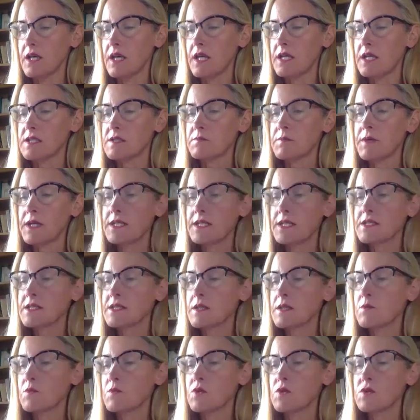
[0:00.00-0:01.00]
its
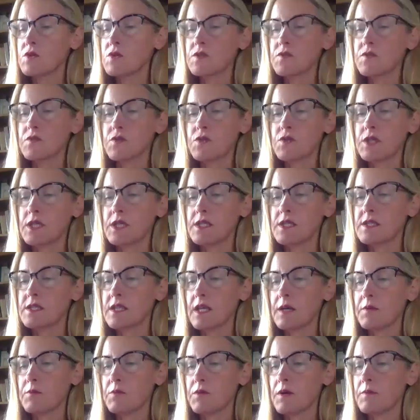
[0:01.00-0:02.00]
menacing walls of trees
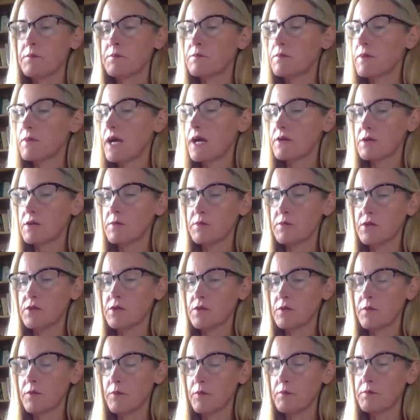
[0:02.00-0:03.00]
that were
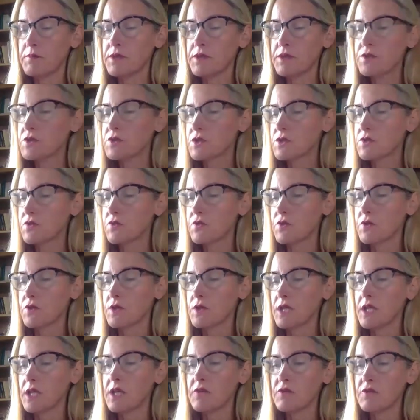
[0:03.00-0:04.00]
bearable,
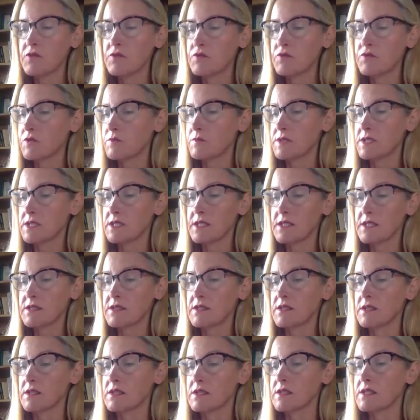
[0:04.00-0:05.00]
beautiful even from a
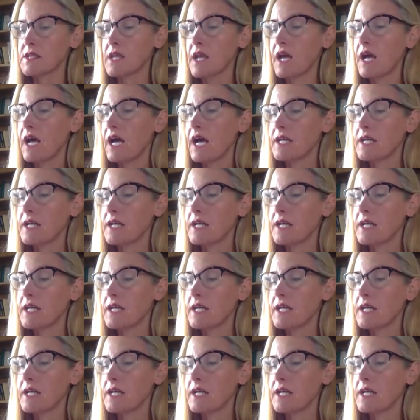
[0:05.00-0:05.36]
distance,